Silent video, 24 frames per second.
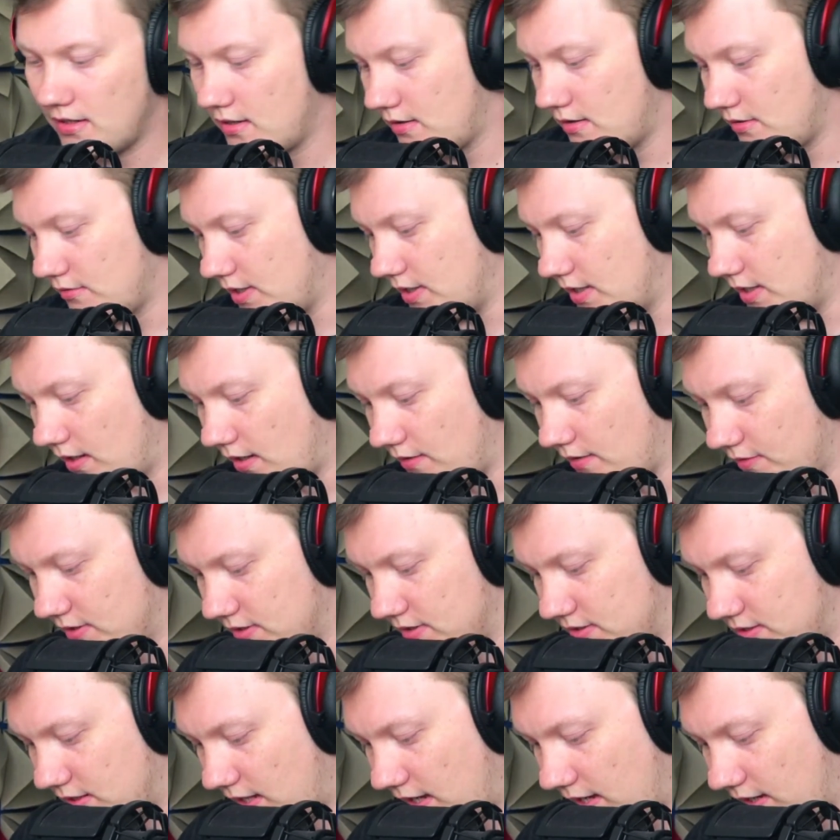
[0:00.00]
When I
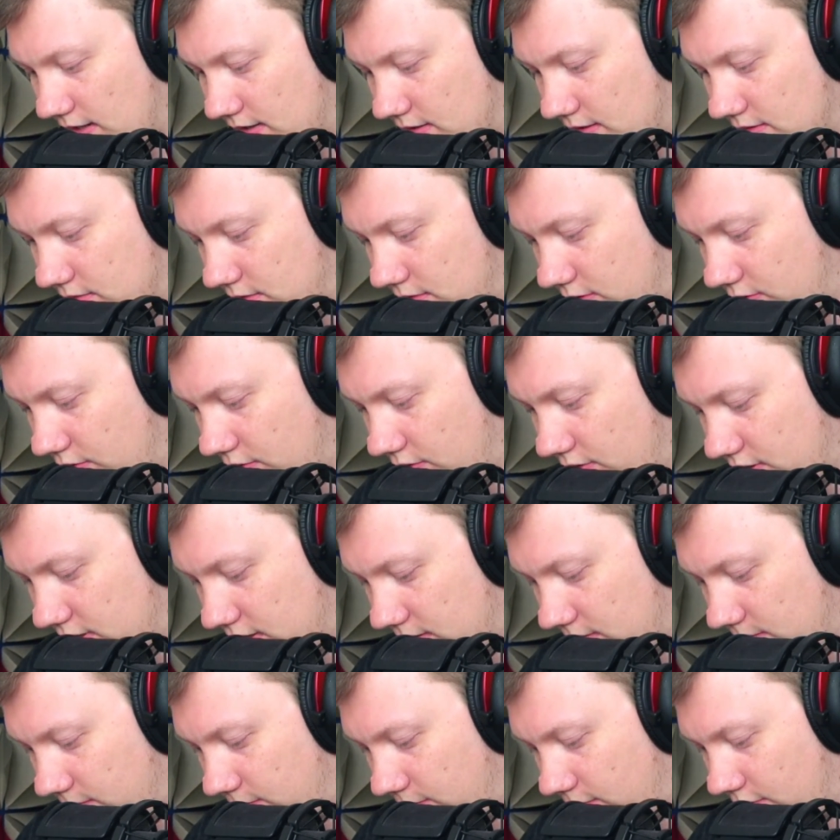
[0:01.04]
was like
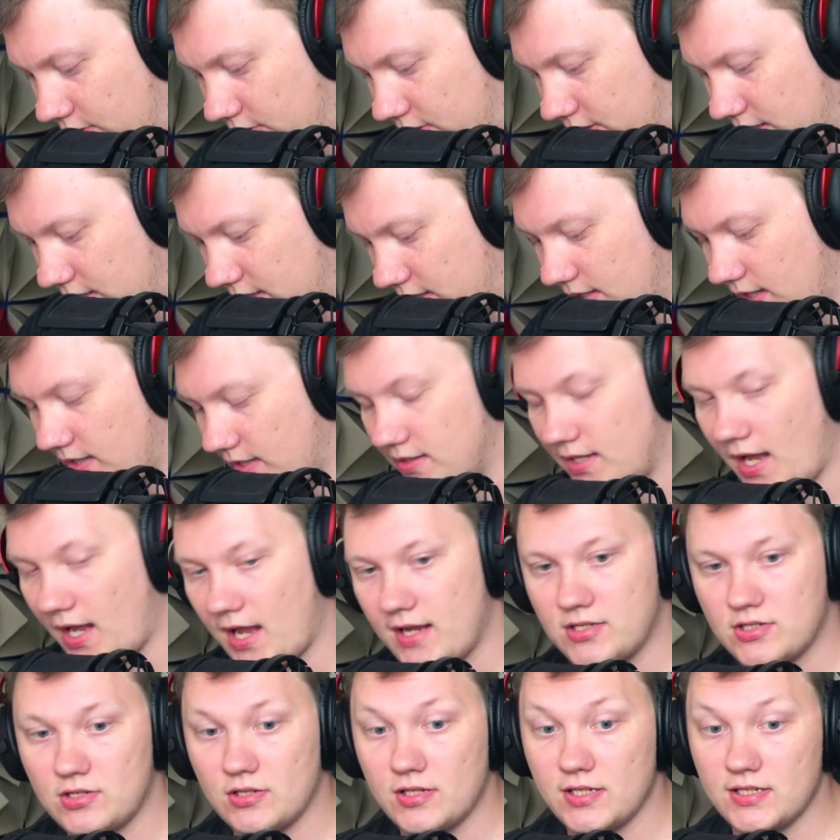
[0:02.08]
13, 14 and
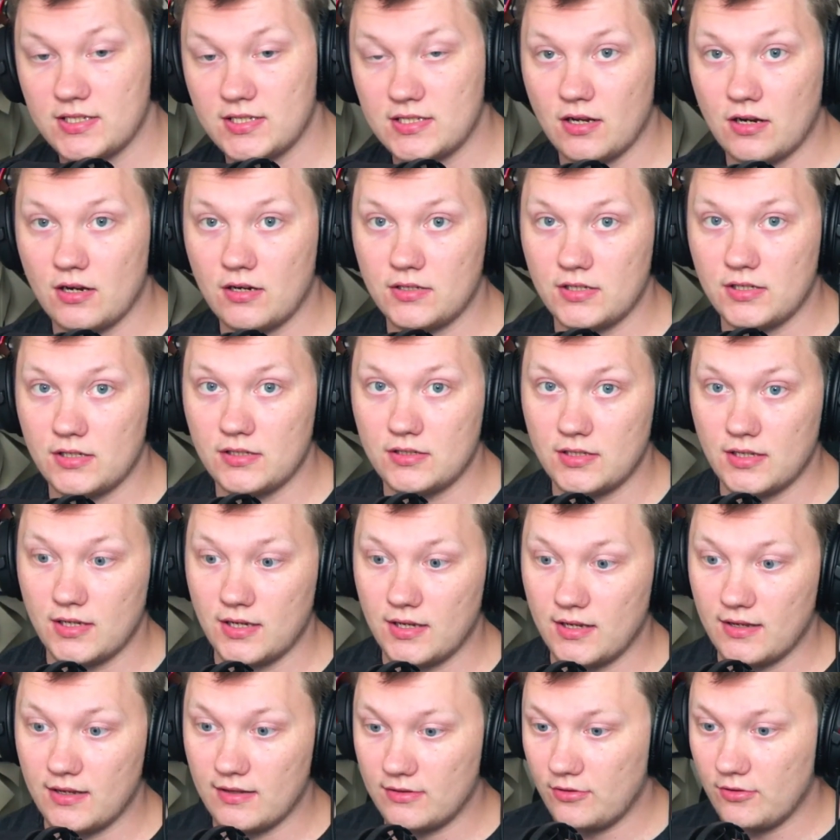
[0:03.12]
actually started
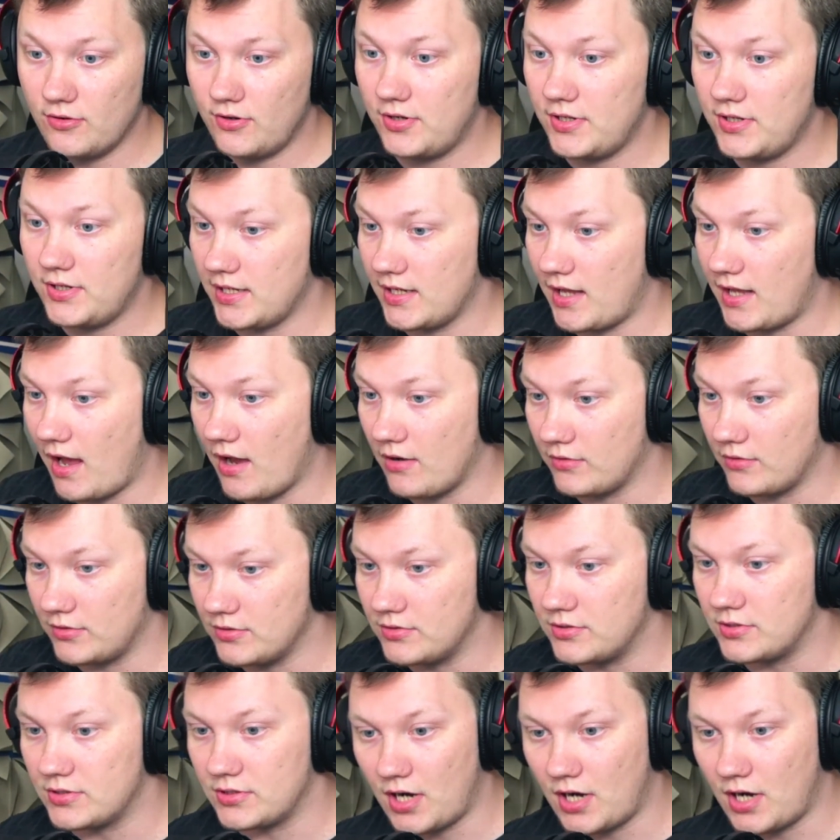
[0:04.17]
learning how to
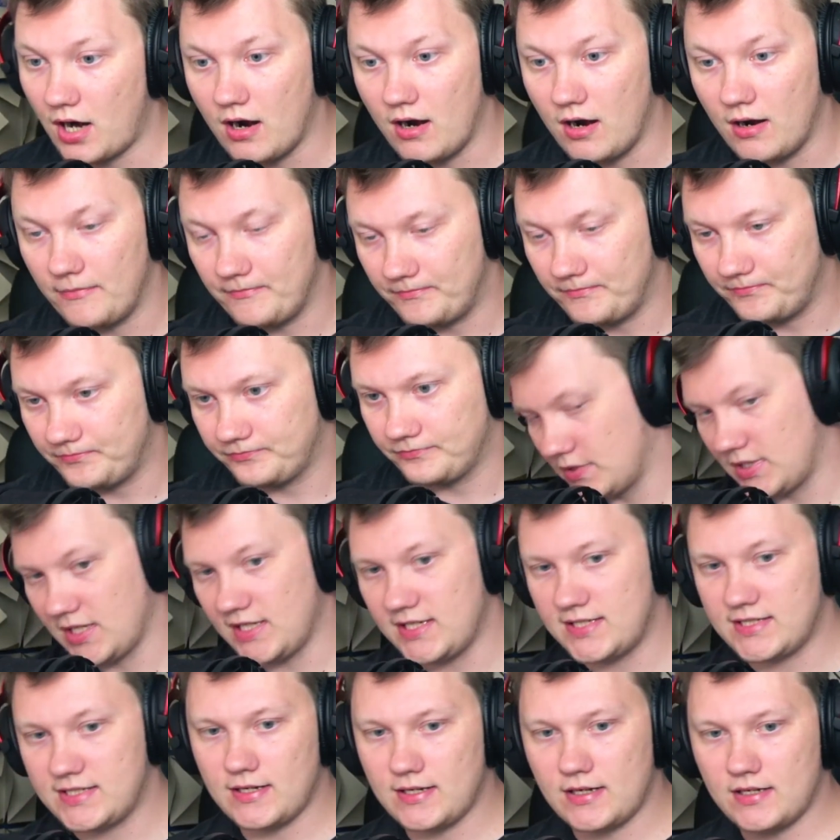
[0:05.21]
draw.
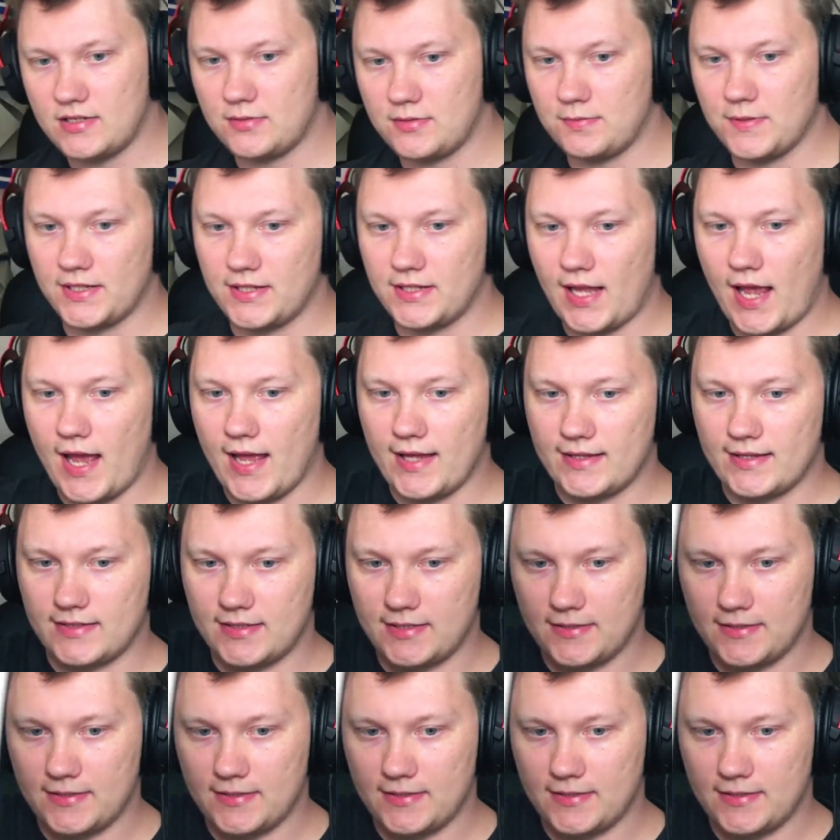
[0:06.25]
This starts with that.